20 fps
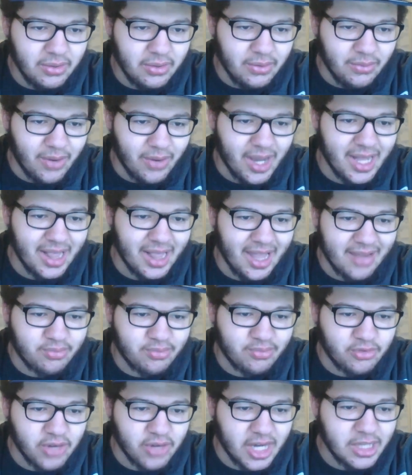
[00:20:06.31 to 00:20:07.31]
What,
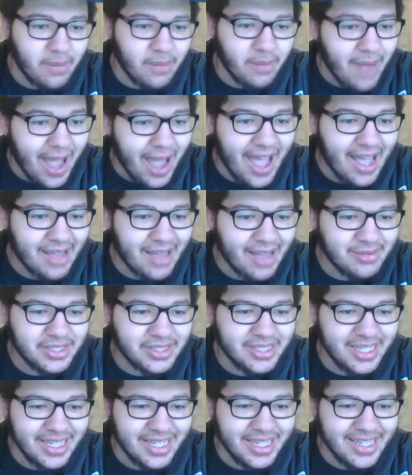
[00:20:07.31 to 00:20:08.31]
like treasure
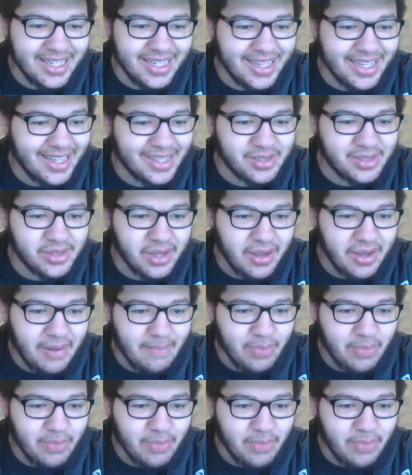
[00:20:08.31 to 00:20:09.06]
maps, deeds,